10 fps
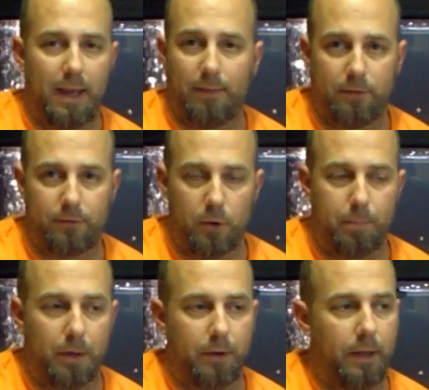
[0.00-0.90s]
in this new
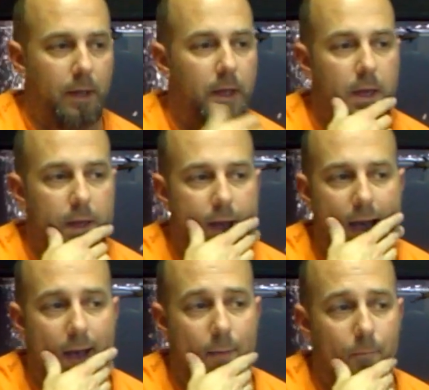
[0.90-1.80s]
building.
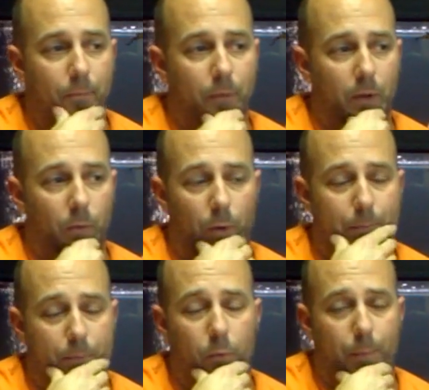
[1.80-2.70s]
We're
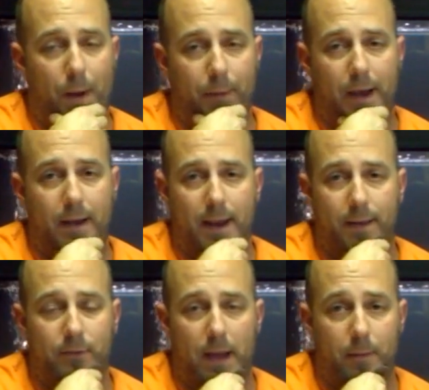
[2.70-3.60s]
probably not going to
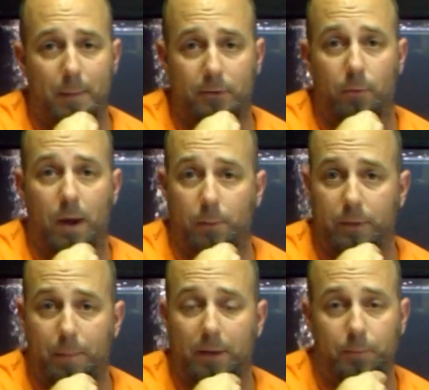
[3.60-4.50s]
have time to mess around with
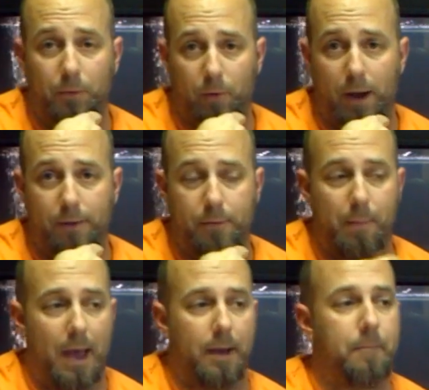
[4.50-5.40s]
the basement right off the
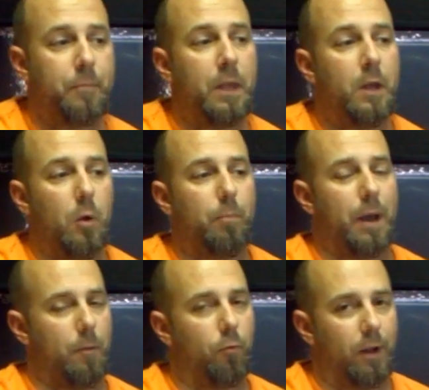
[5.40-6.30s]
bat,
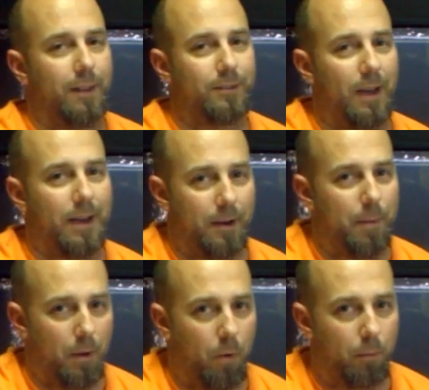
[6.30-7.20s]
but I'm really excited
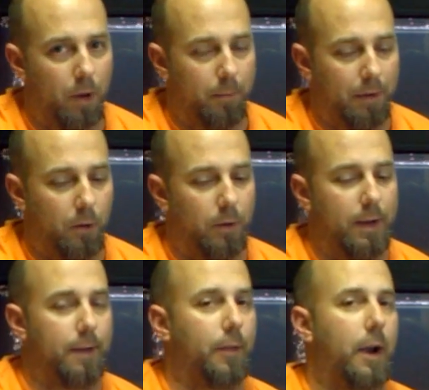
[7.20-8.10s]
about what we're going to be doing
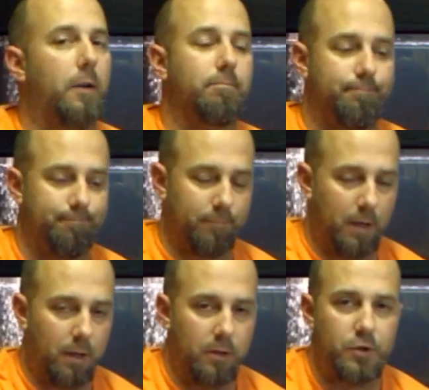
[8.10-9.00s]
down there.
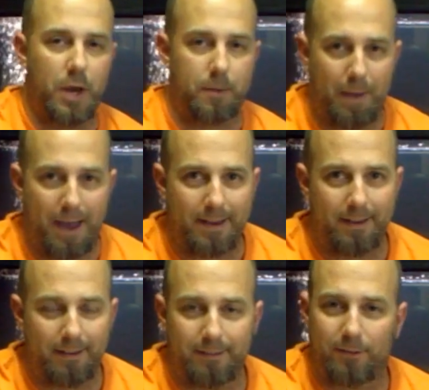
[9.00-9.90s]
Check back
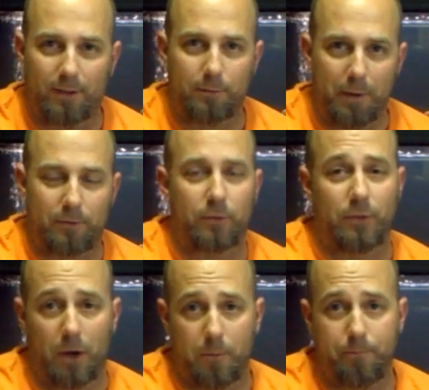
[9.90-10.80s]
6 months or
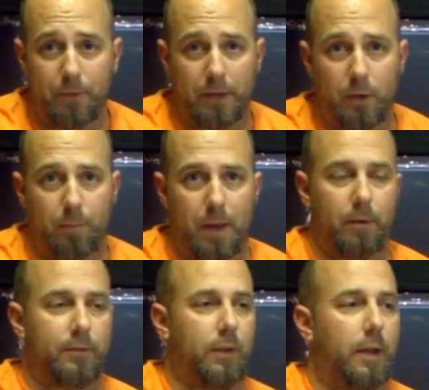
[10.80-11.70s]
so, and you'll be
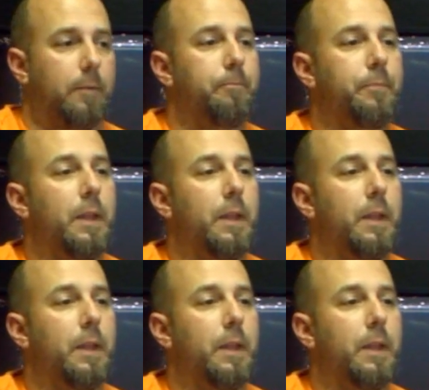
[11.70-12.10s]
able to see it.